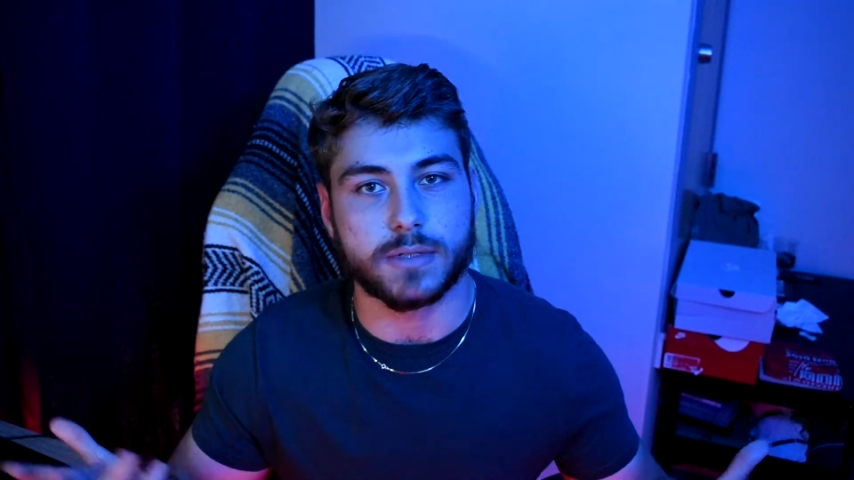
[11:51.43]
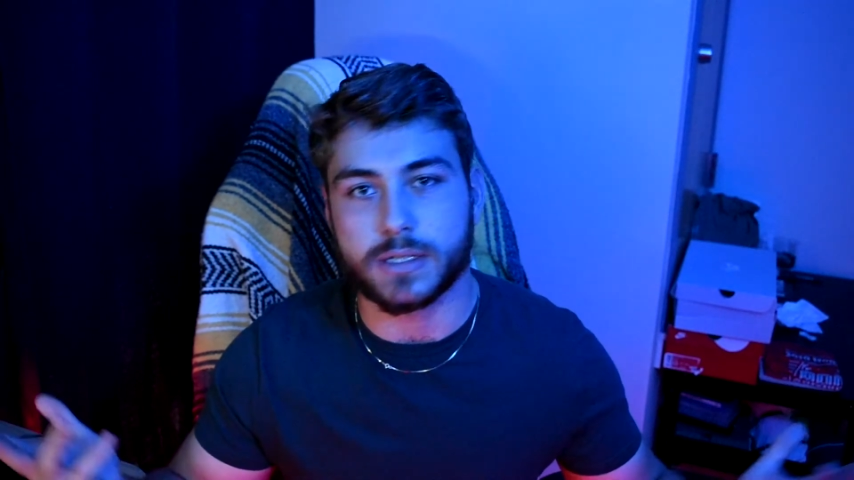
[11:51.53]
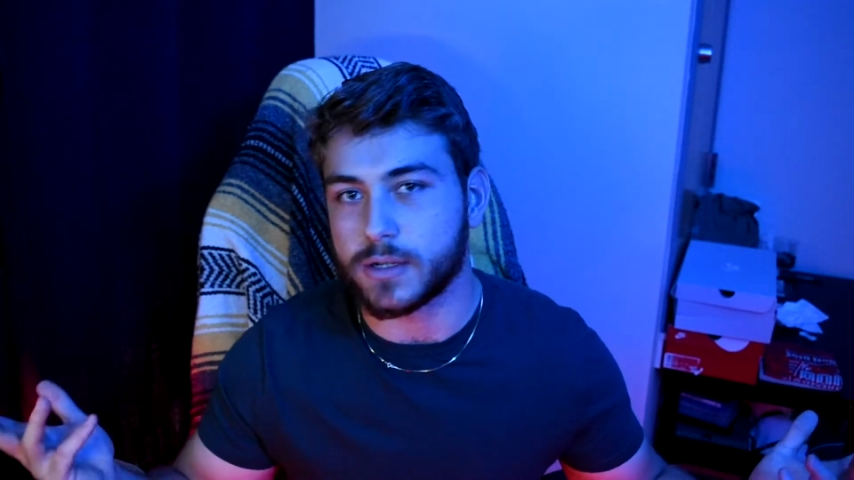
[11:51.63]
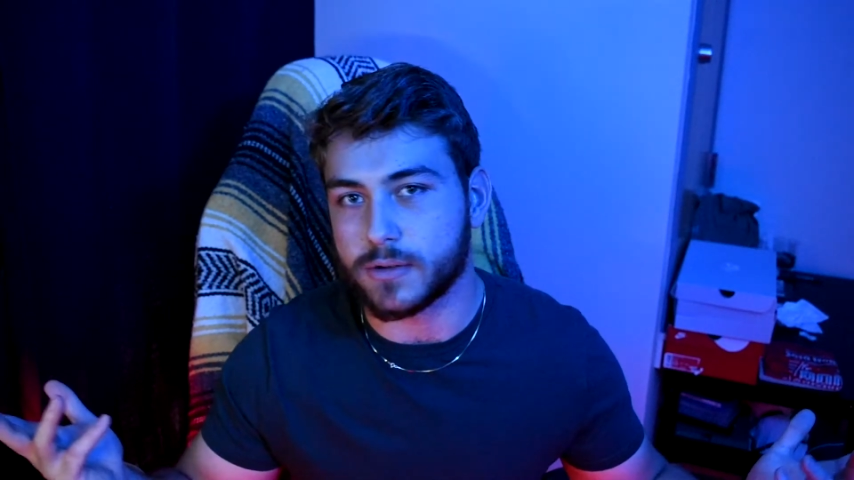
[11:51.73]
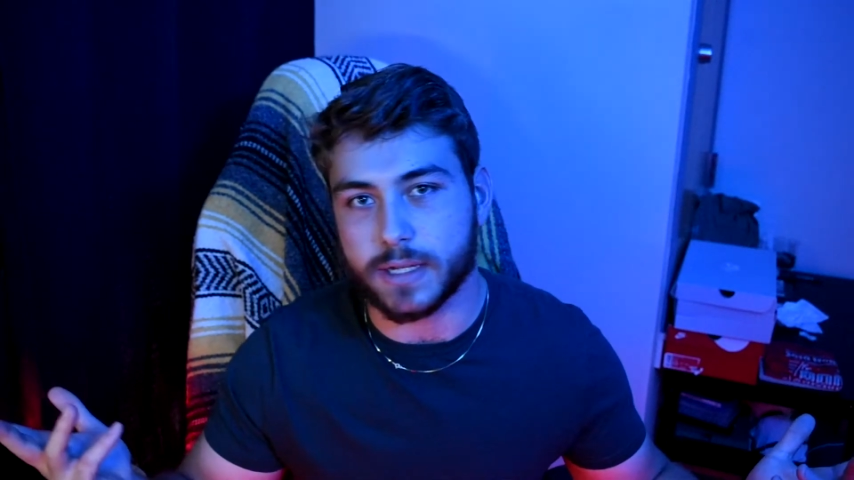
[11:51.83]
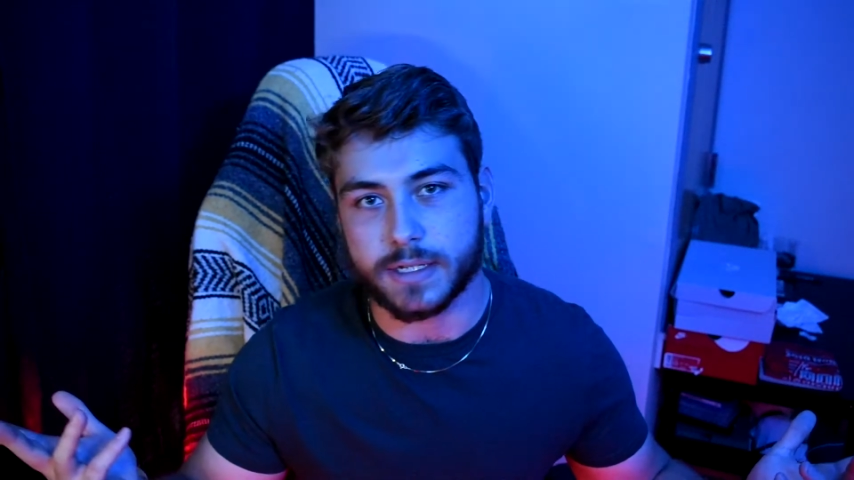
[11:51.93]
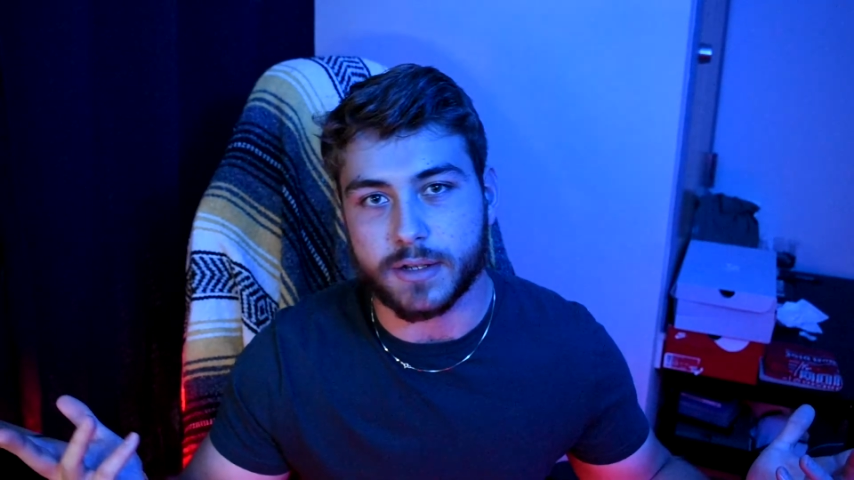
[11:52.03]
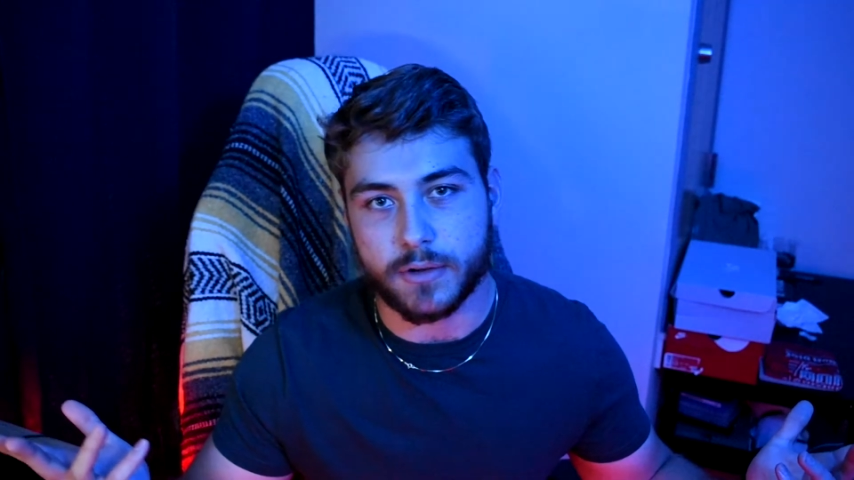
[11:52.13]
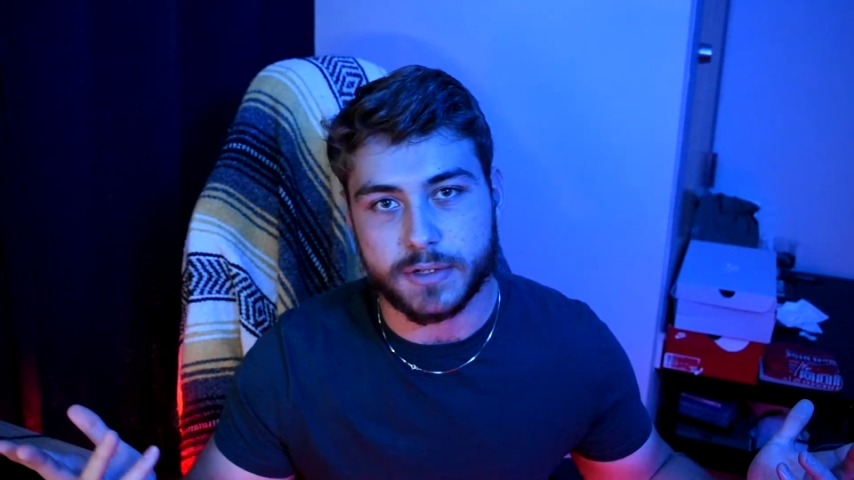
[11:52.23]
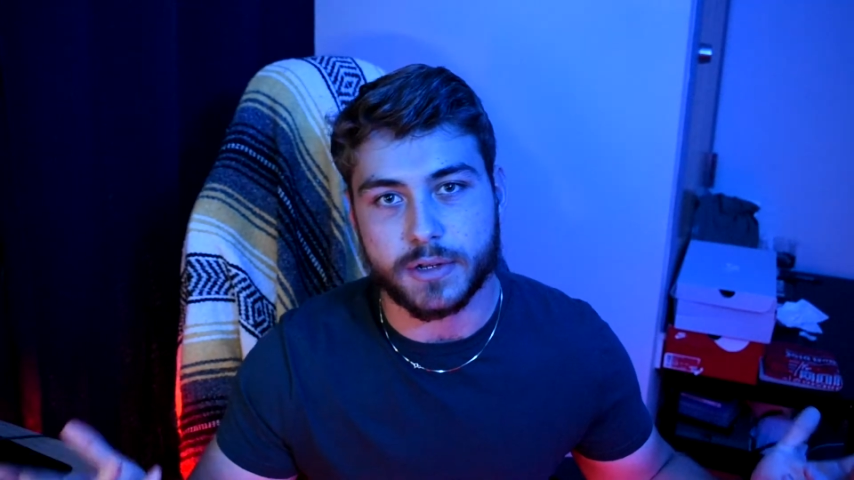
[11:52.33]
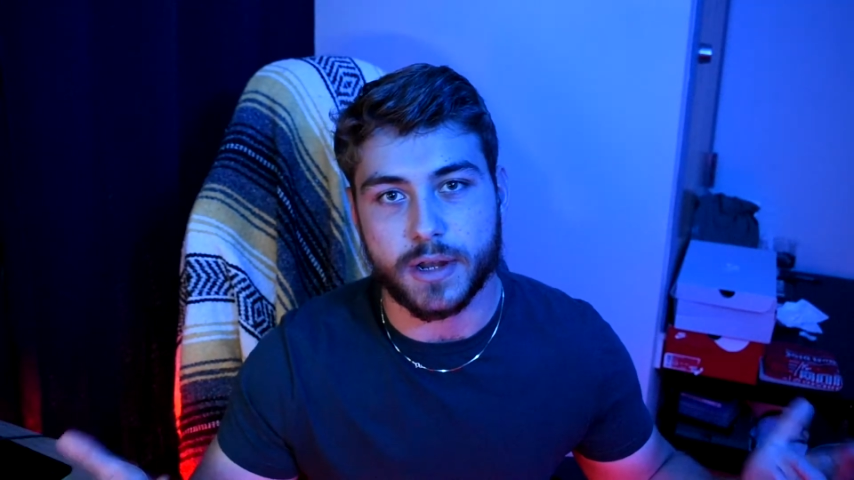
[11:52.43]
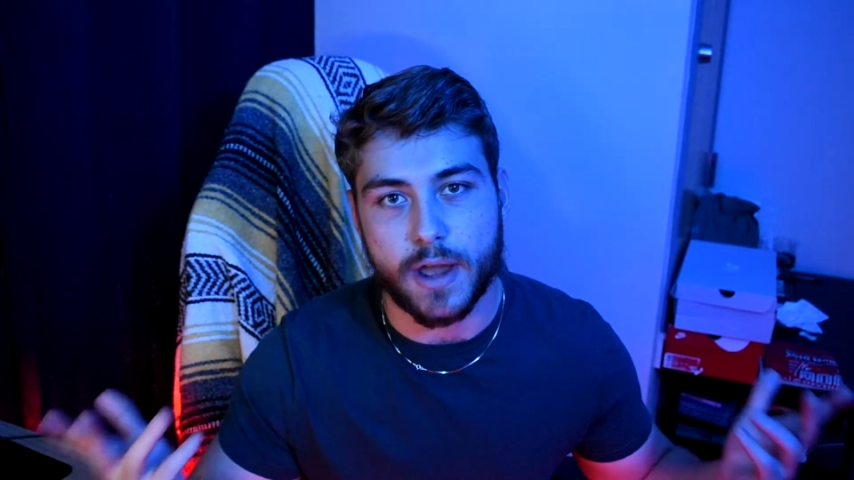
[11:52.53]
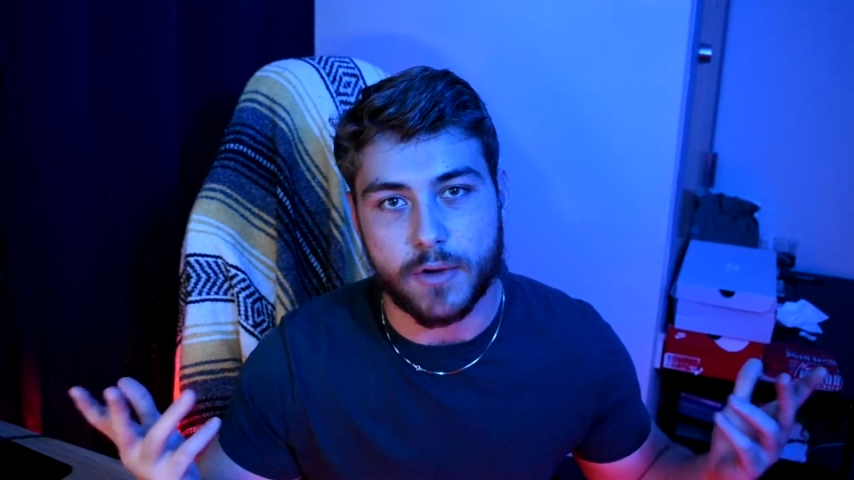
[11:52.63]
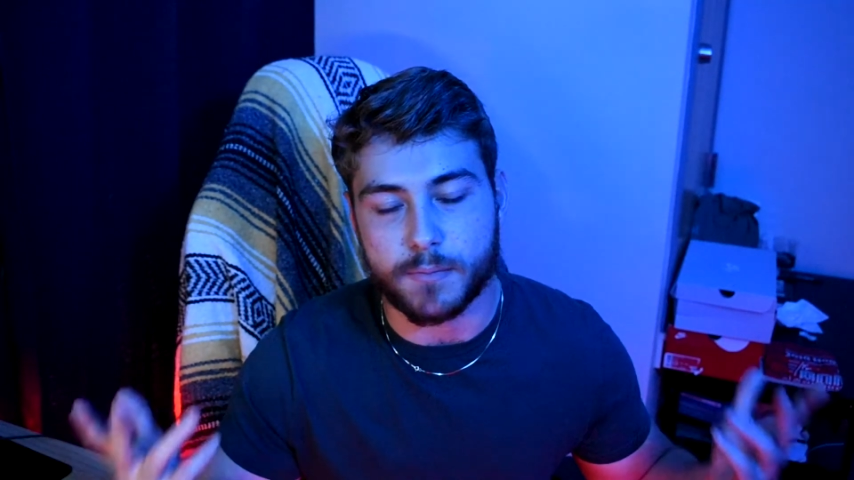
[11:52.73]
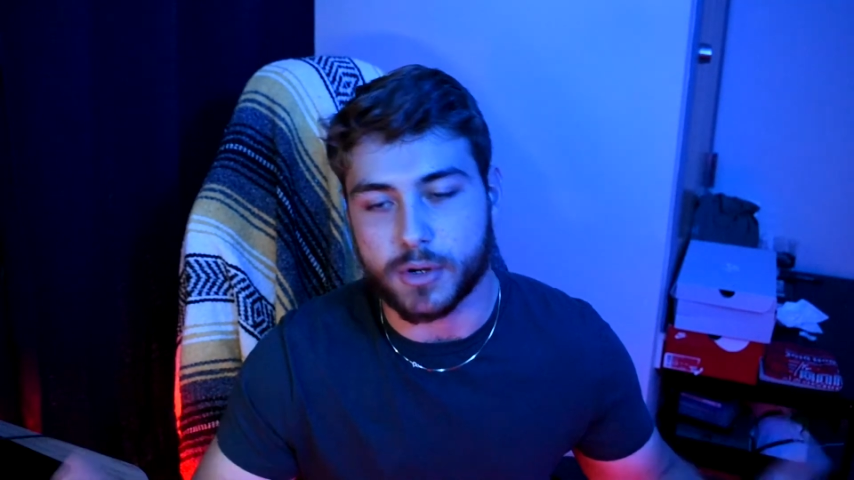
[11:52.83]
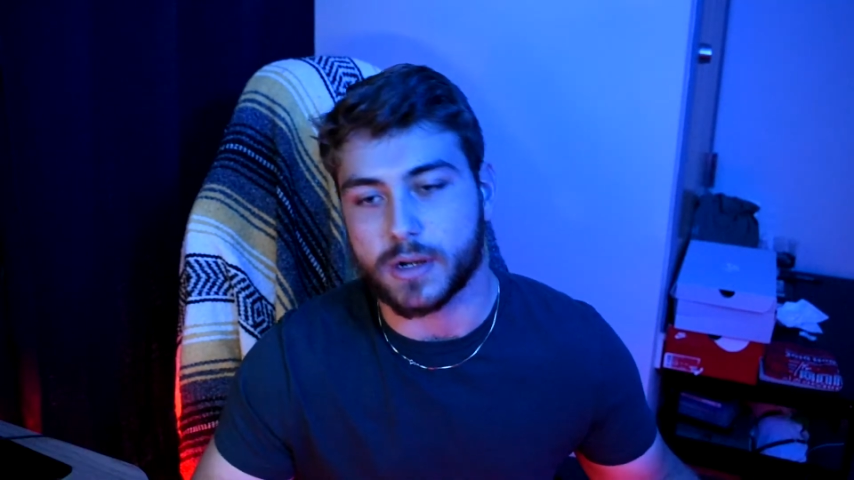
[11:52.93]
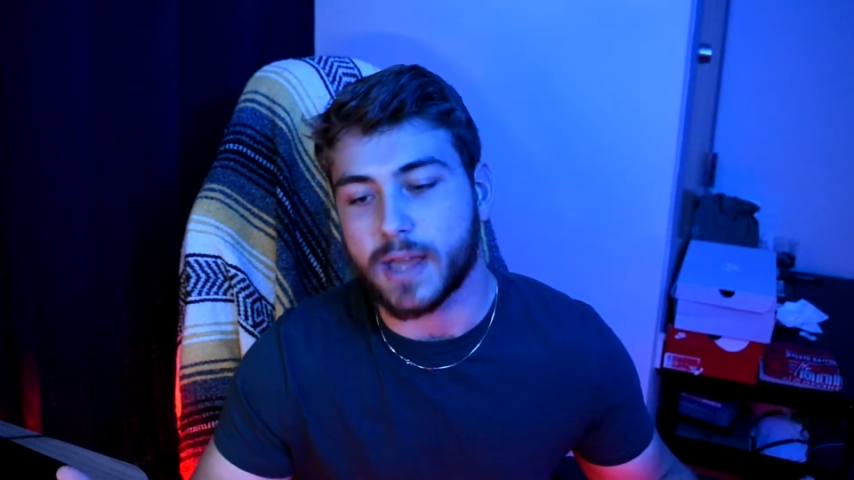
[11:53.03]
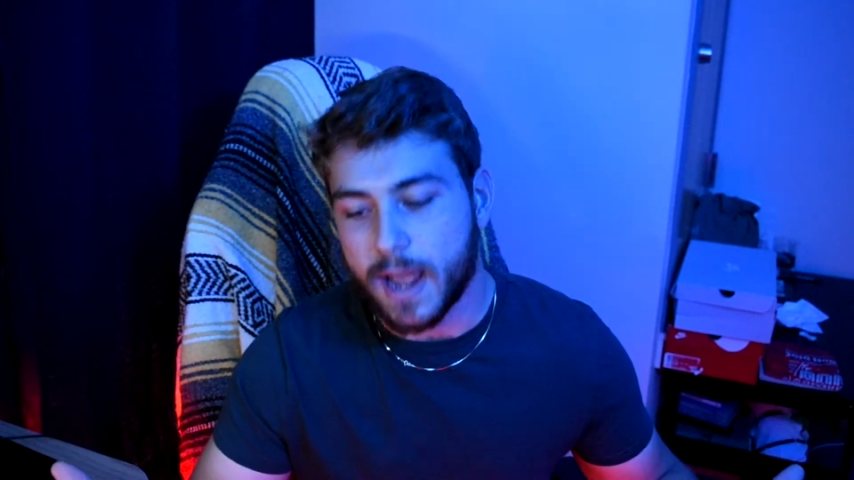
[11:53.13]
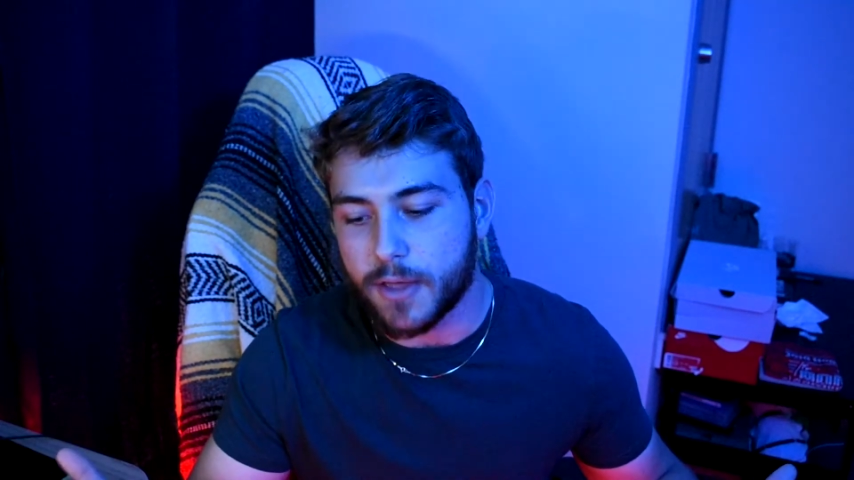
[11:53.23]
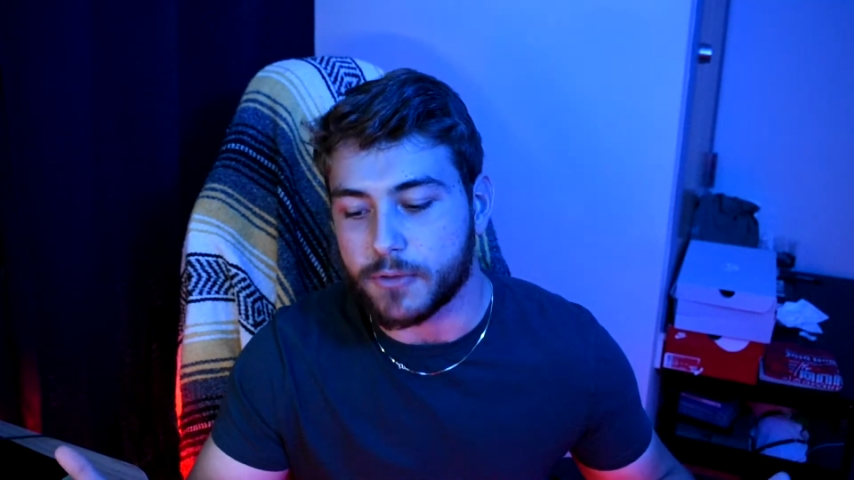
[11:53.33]
so that's also going to help burn
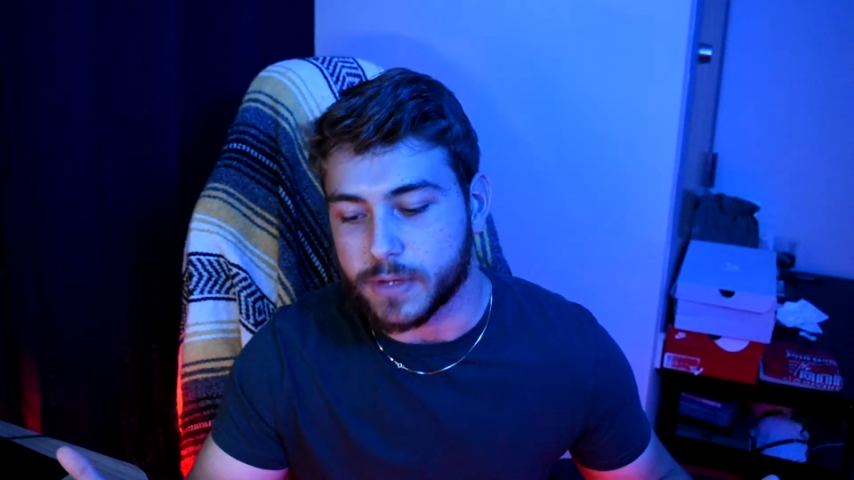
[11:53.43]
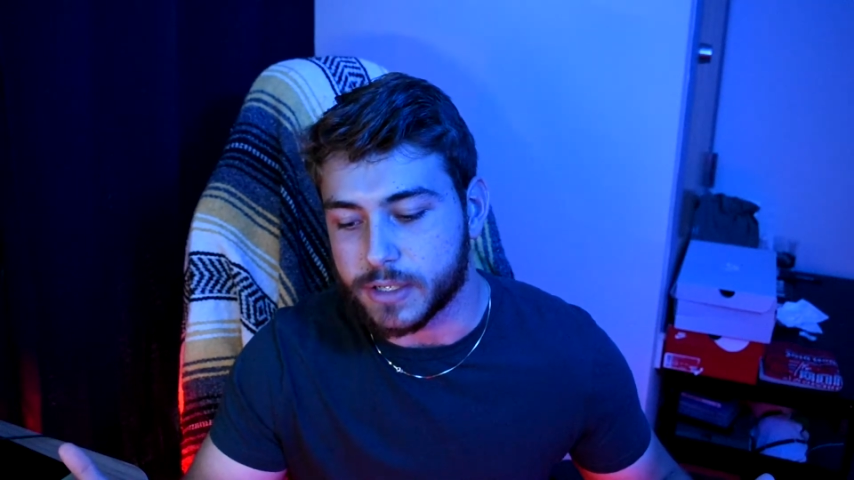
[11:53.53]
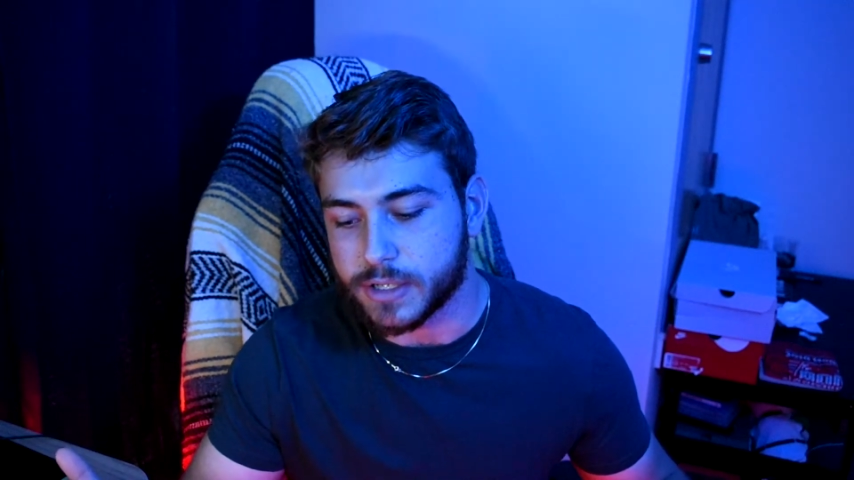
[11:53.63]
calories.